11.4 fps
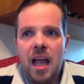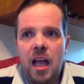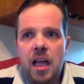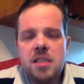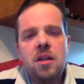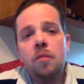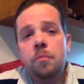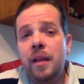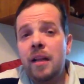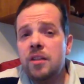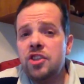it's not
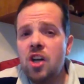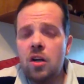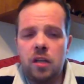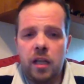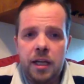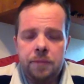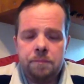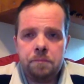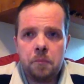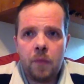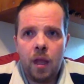milk chocolate,
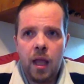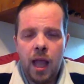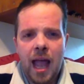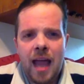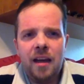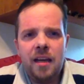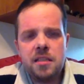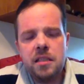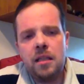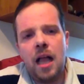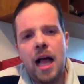and it
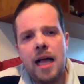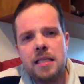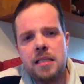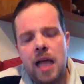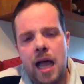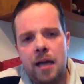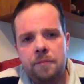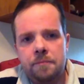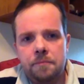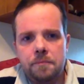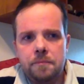still has that
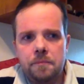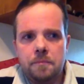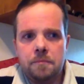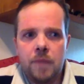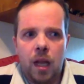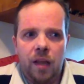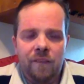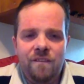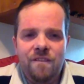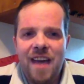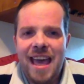
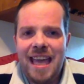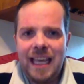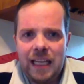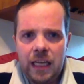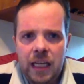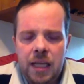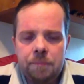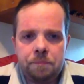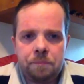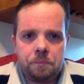vaguely